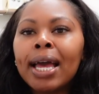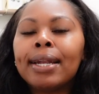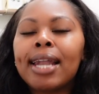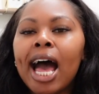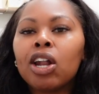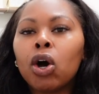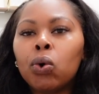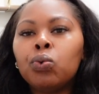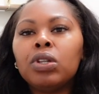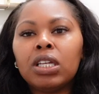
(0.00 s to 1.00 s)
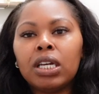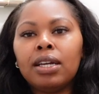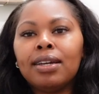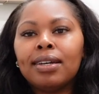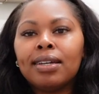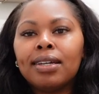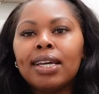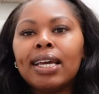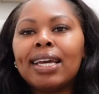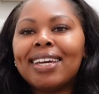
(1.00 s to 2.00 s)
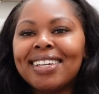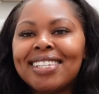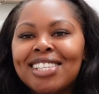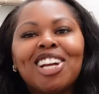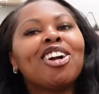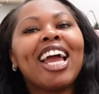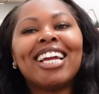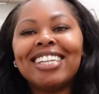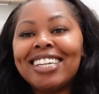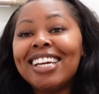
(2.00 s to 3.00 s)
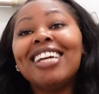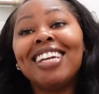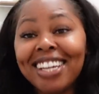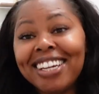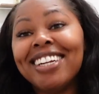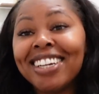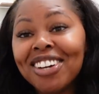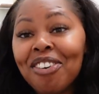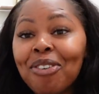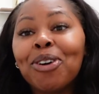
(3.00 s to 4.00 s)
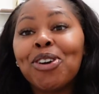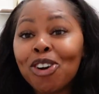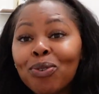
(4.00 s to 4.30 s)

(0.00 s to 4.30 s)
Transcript: Not only is there a need for your